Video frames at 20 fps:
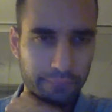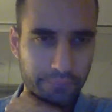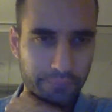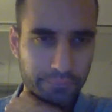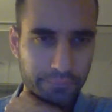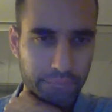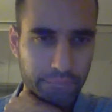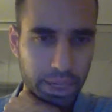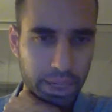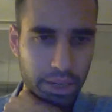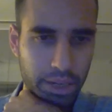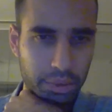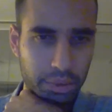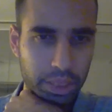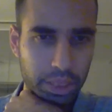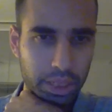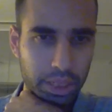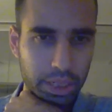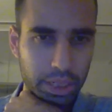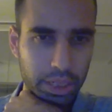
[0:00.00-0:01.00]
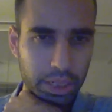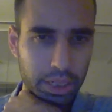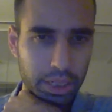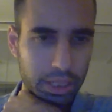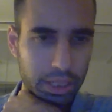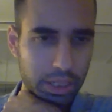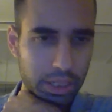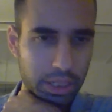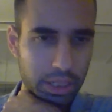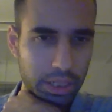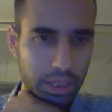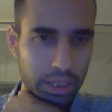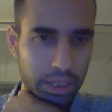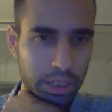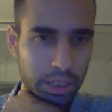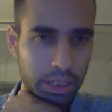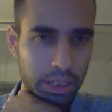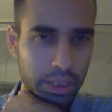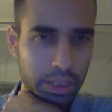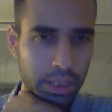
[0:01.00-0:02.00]
Now we
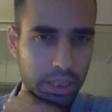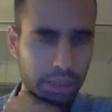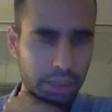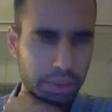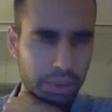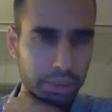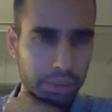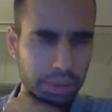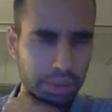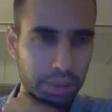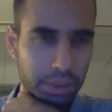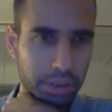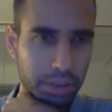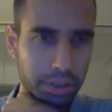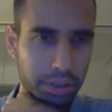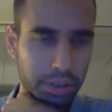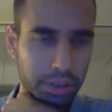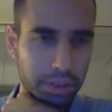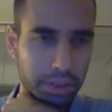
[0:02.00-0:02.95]
double up here,